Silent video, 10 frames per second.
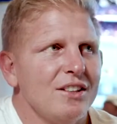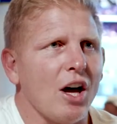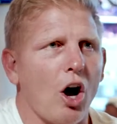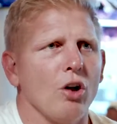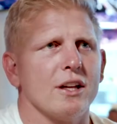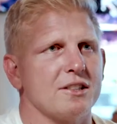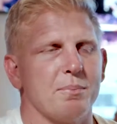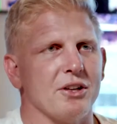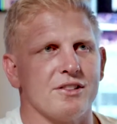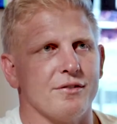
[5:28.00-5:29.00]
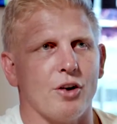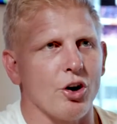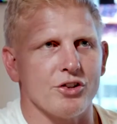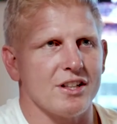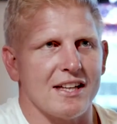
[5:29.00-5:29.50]
The whole experience of
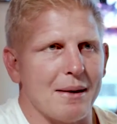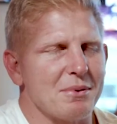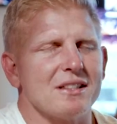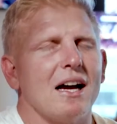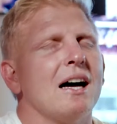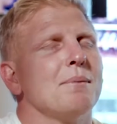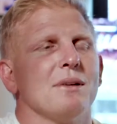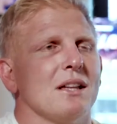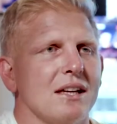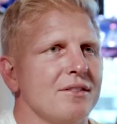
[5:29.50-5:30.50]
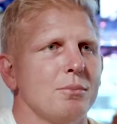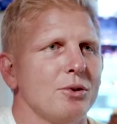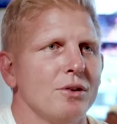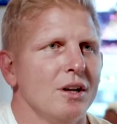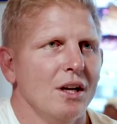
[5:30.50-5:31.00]
Origin camp is
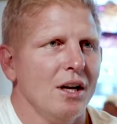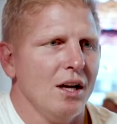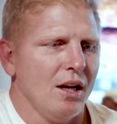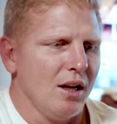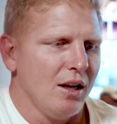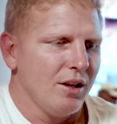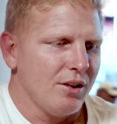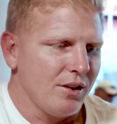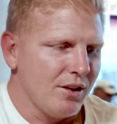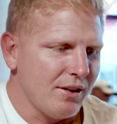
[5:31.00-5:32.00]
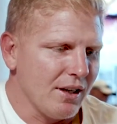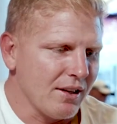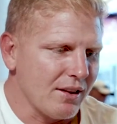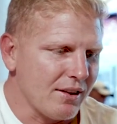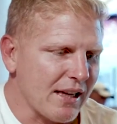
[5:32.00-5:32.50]
unbelievable.
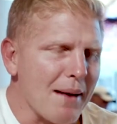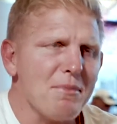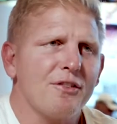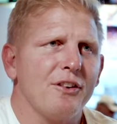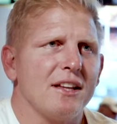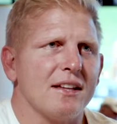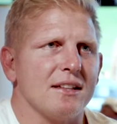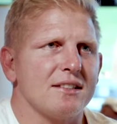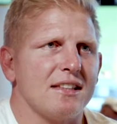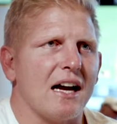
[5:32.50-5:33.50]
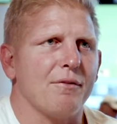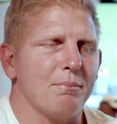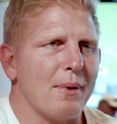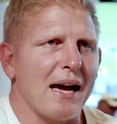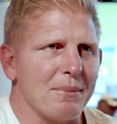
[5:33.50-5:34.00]
The atmosphere that the staff,
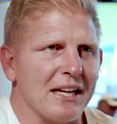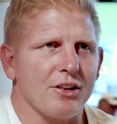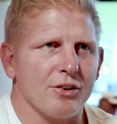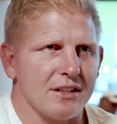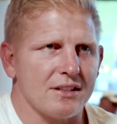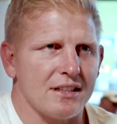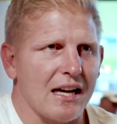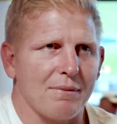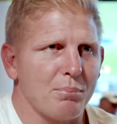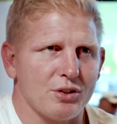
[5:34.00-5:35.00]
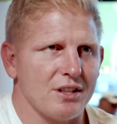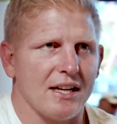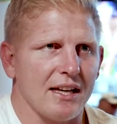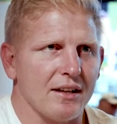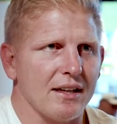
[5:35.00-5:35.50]
Mal Meninga and his staff, put
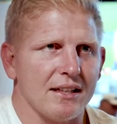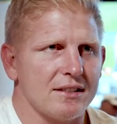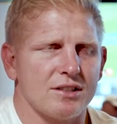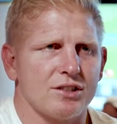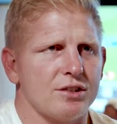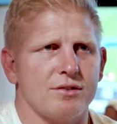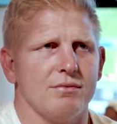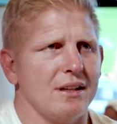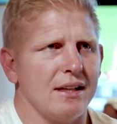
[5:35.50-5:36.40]
together is,